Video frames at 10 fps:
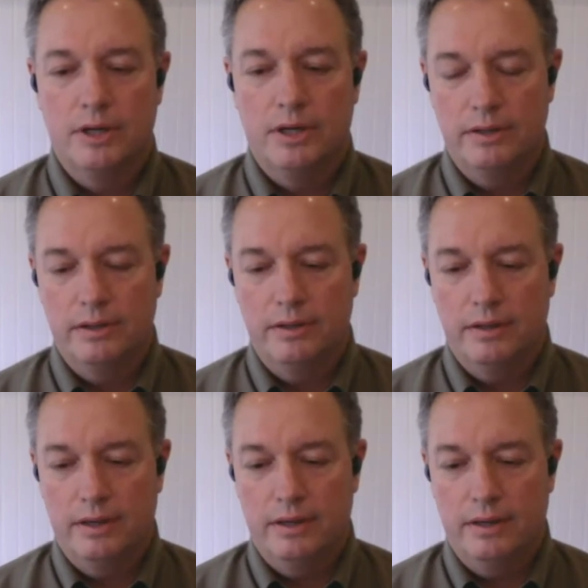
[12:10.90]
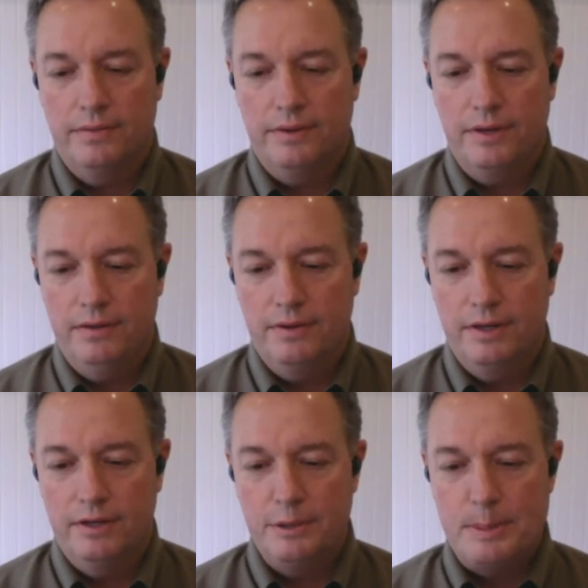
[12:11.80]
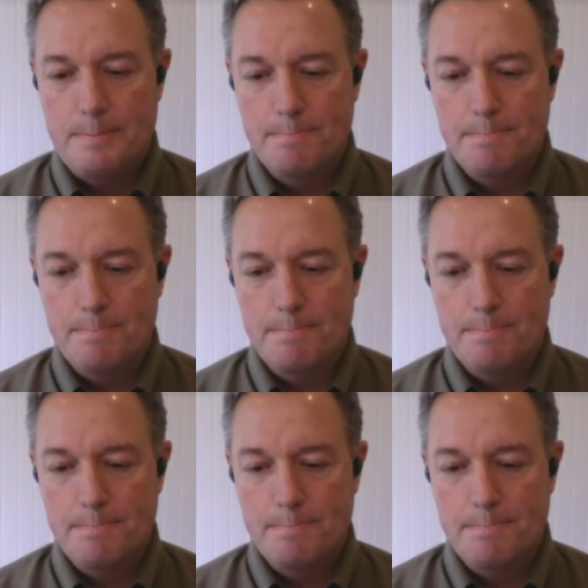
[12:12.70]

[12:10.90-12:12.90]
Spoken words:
Well, I think that